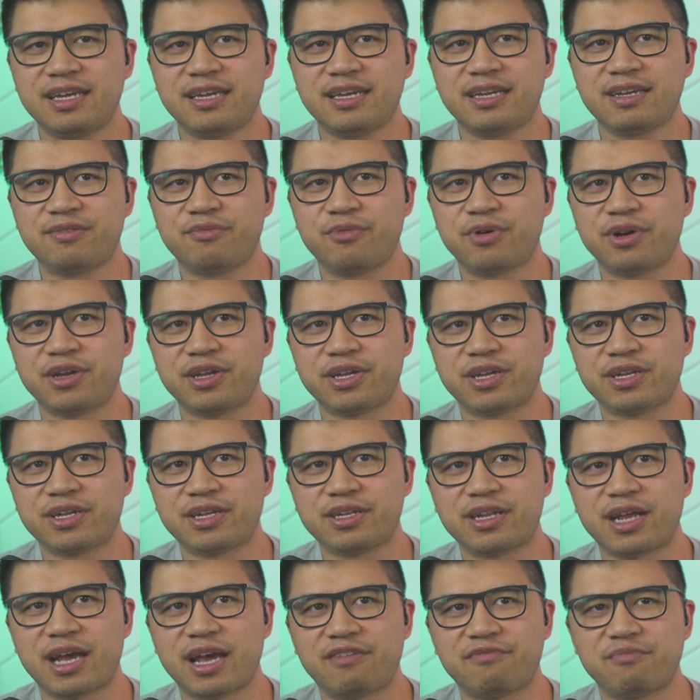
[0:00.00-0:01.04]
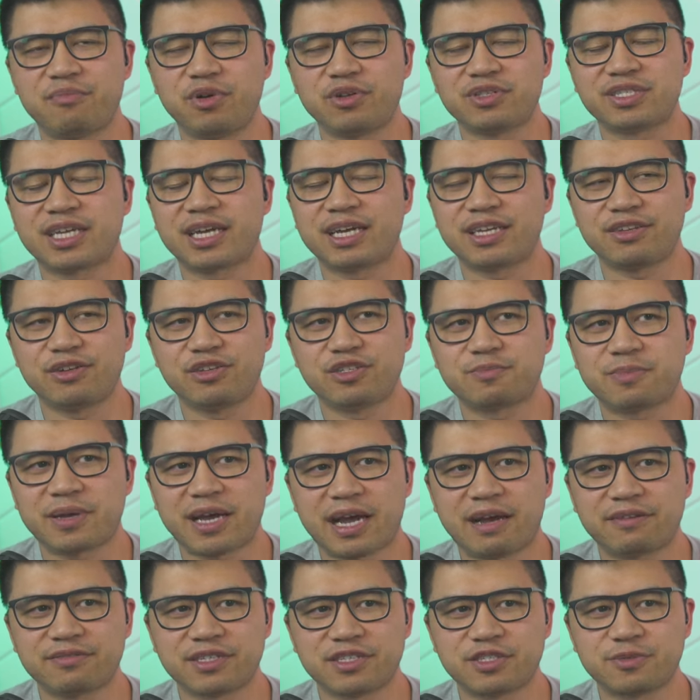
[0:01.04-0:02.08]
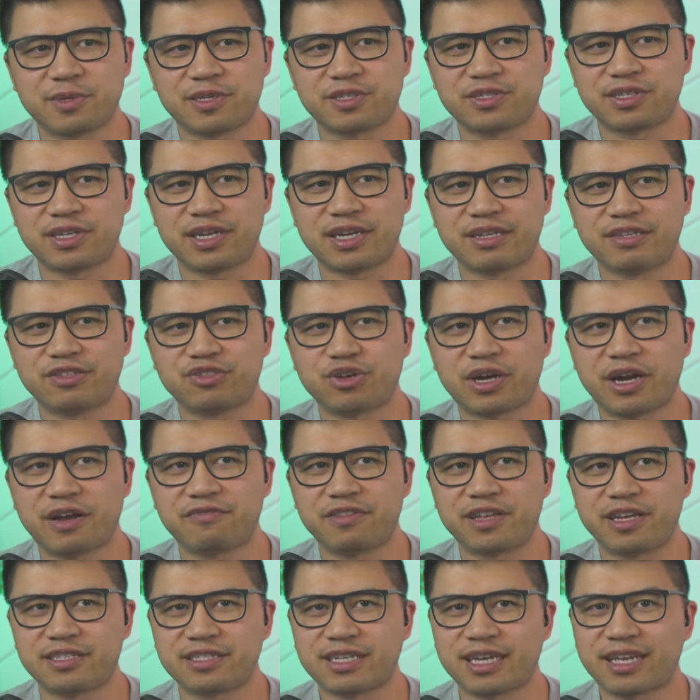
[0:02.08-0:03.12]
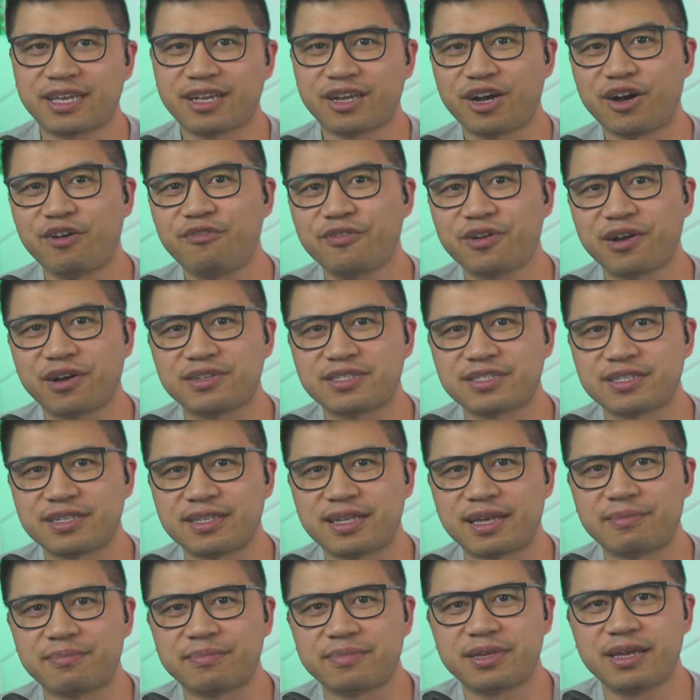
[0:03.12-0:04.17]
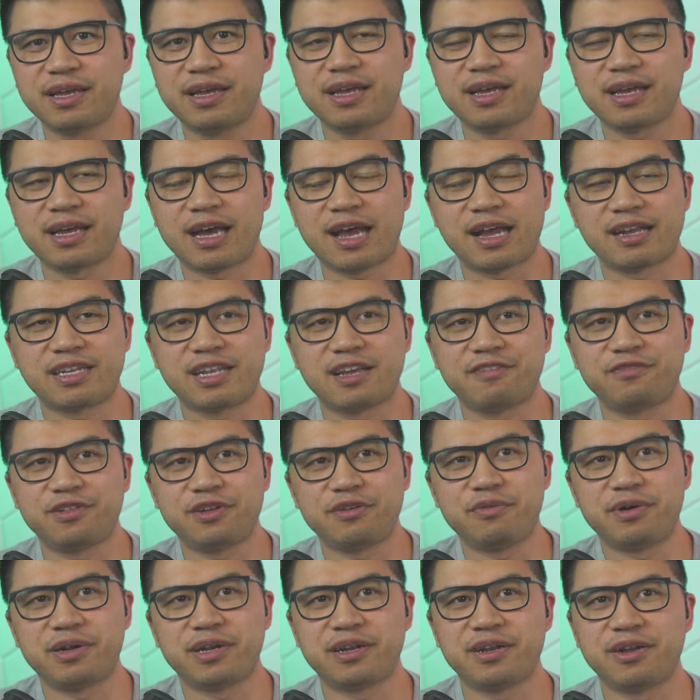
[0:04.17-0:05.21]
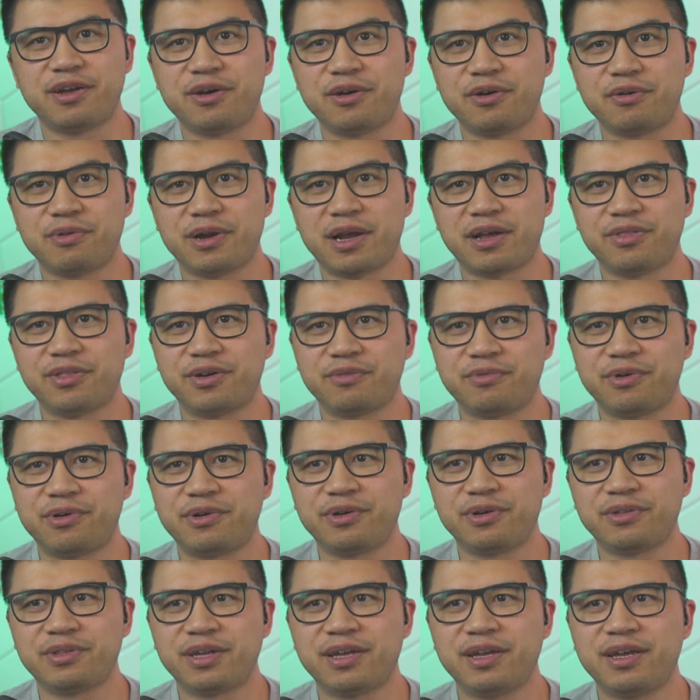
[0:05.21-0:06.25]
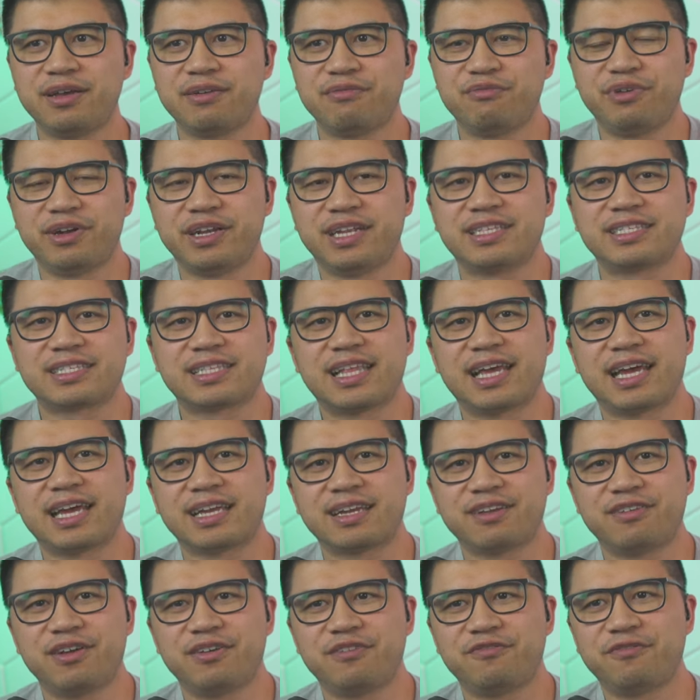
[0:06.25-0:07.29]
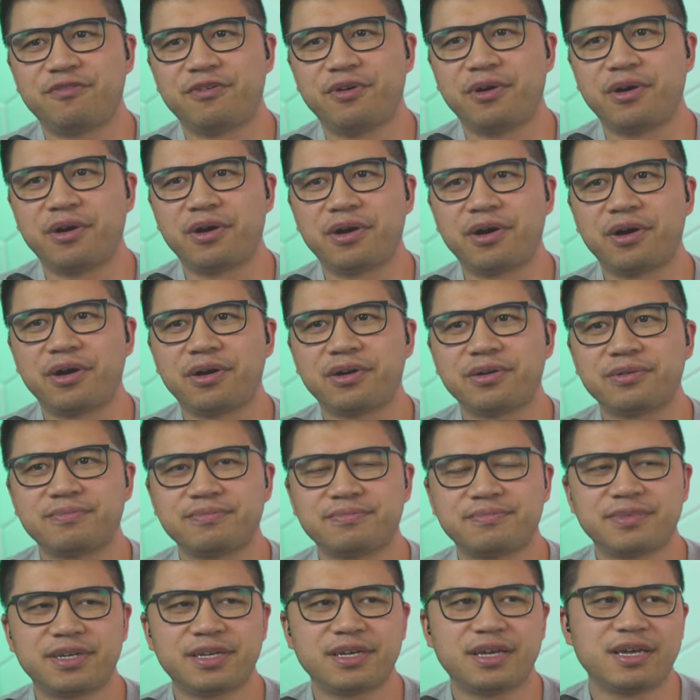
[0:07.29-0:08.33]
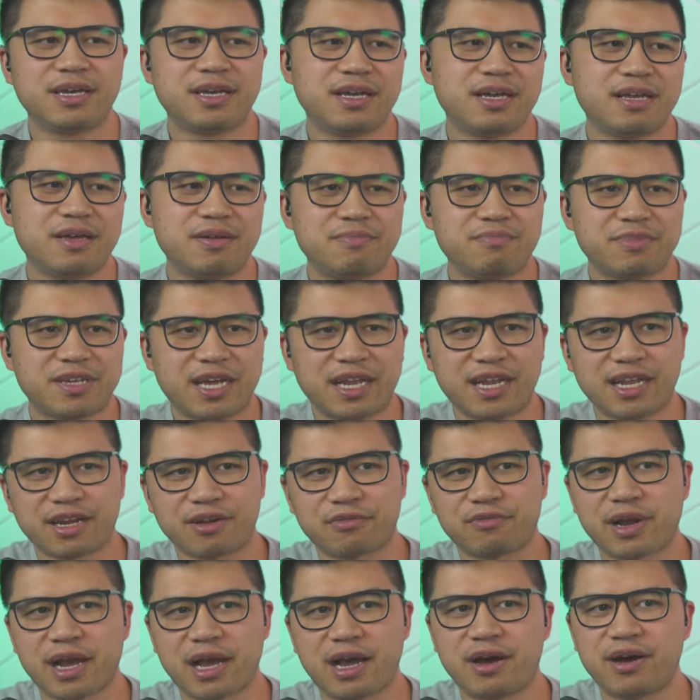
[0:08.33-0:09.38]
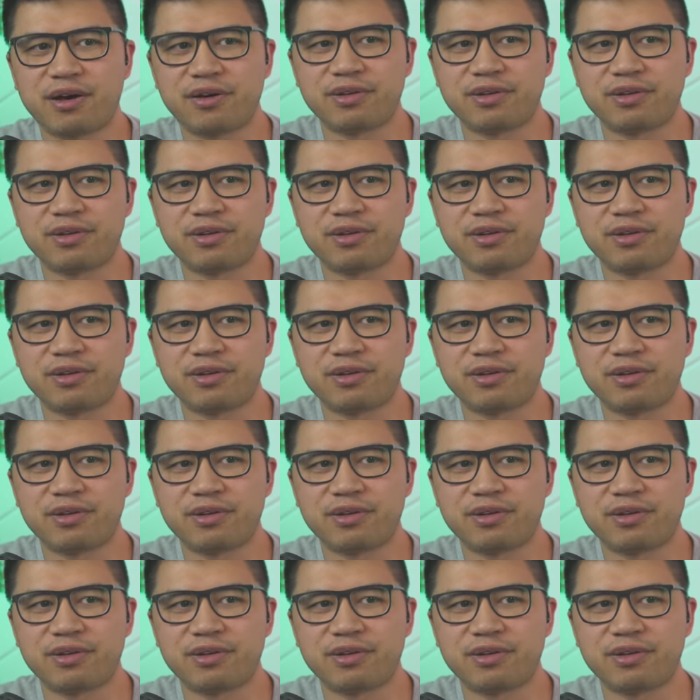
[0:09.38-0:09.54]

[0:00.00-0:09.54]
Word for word: where you can have multi-use paths, especially and drive things like golf carts at them. I definitely want to know around the world what it's like for getting around